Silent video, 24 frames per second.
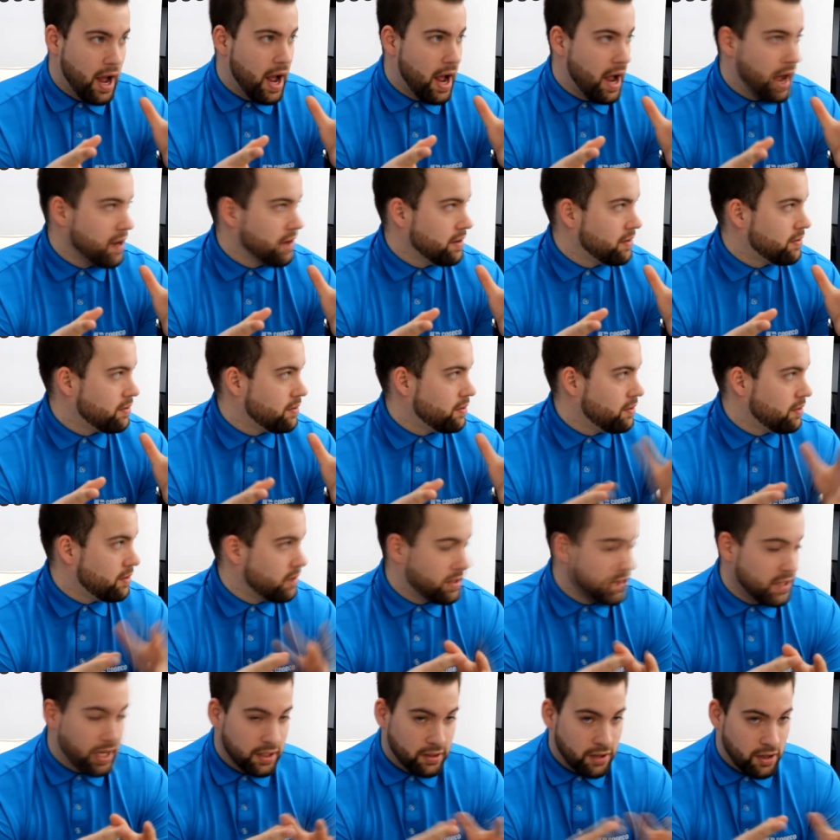as the
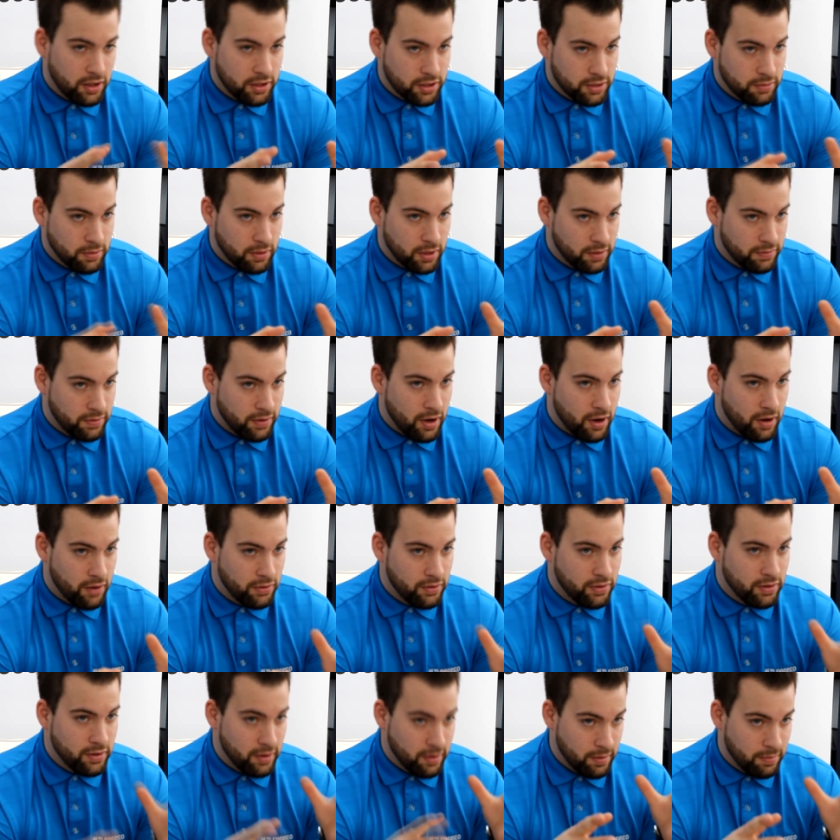technology world
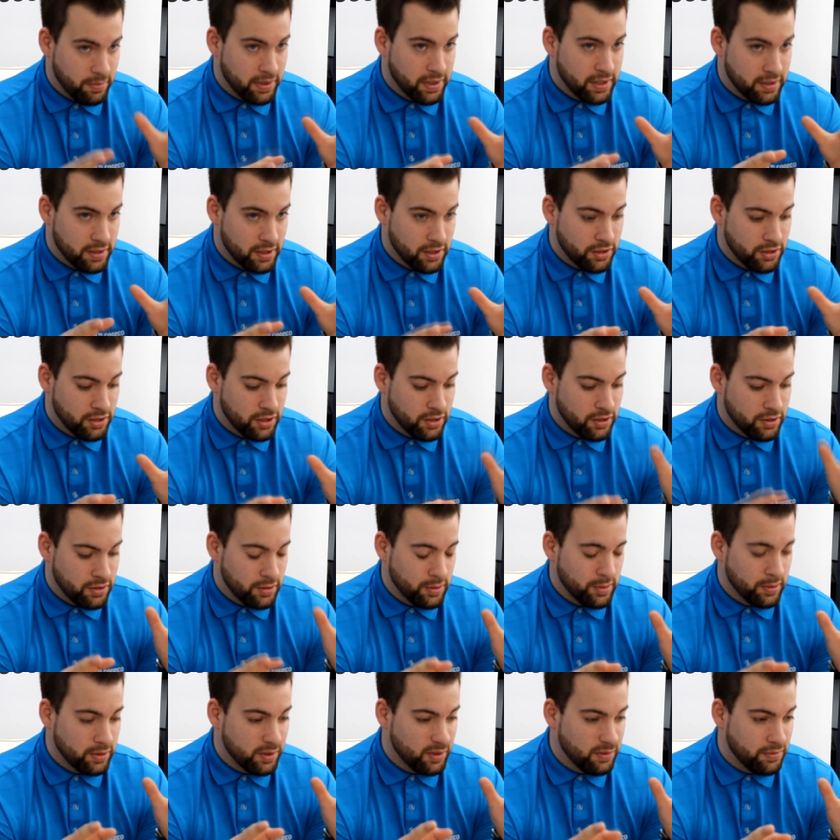evolves, your business should
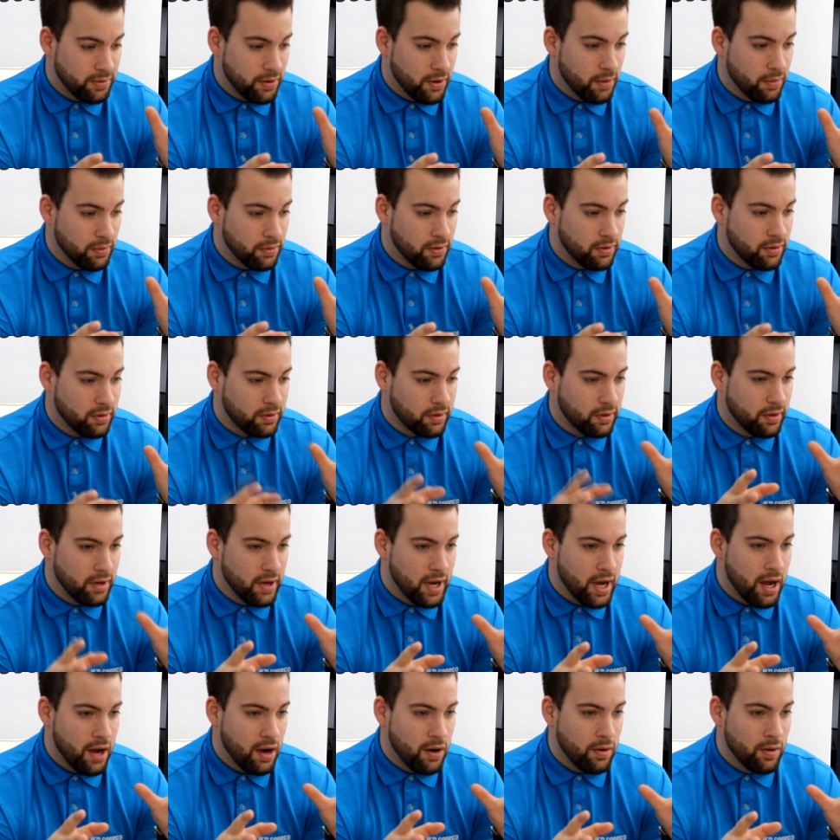too with the phones.
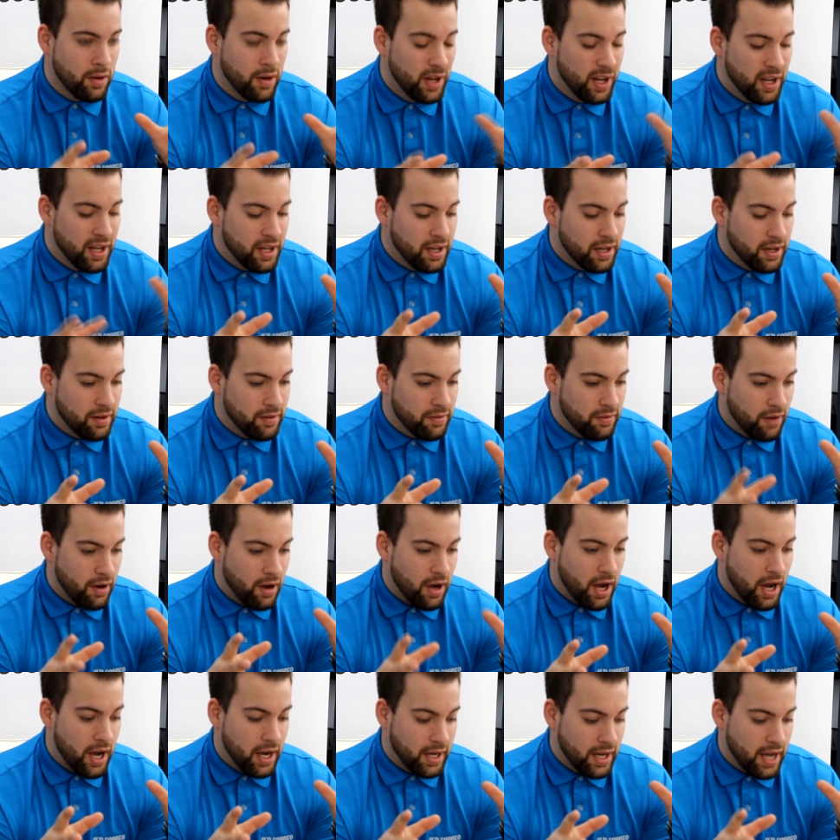Now,
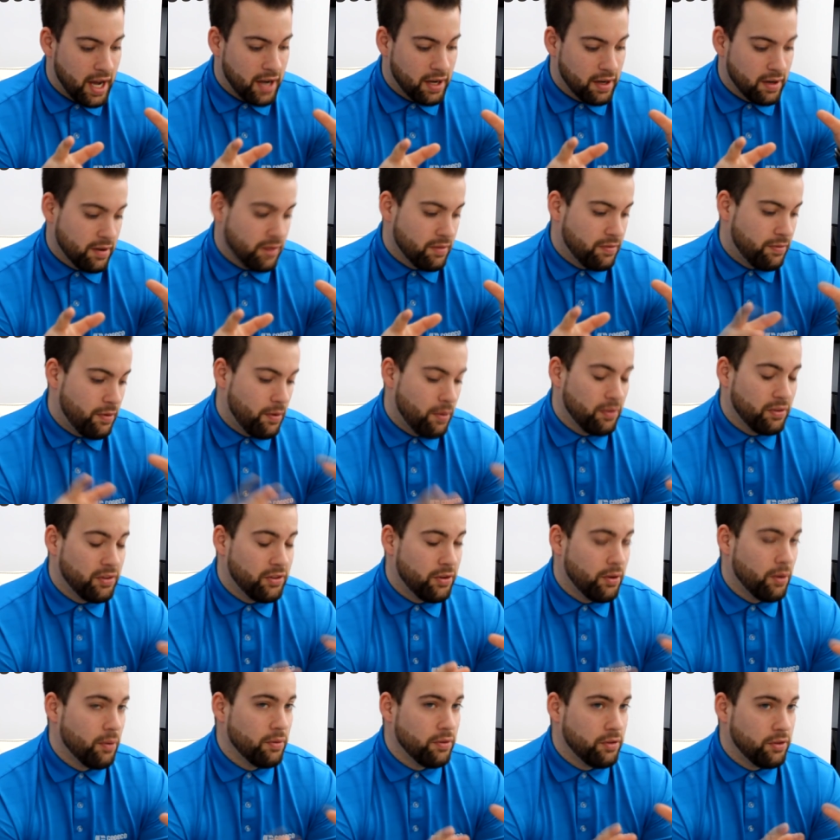again, phones
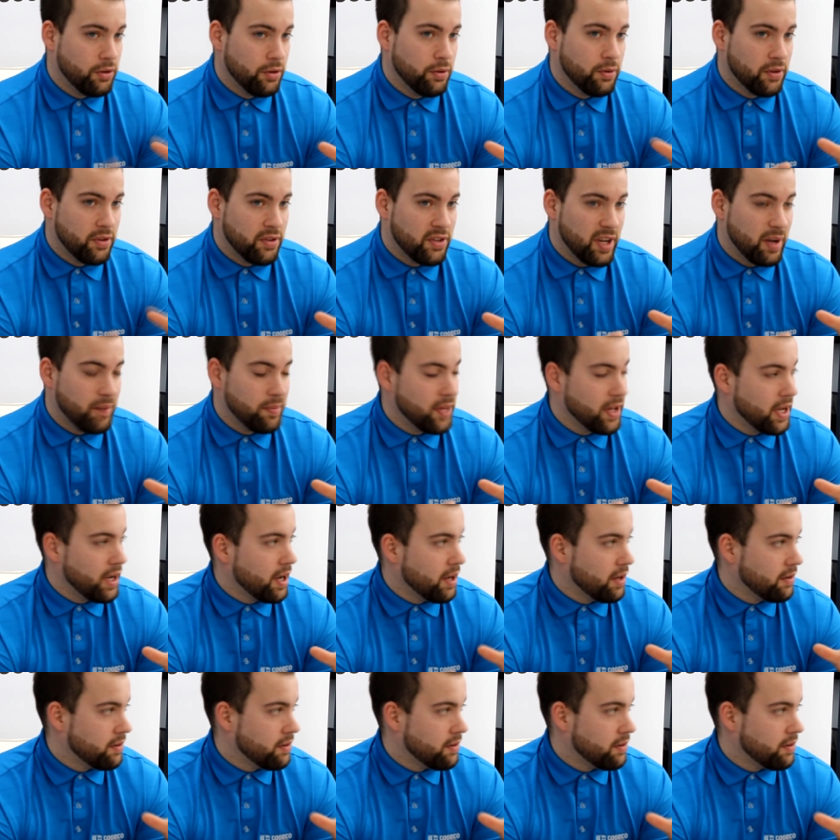don't do the same thing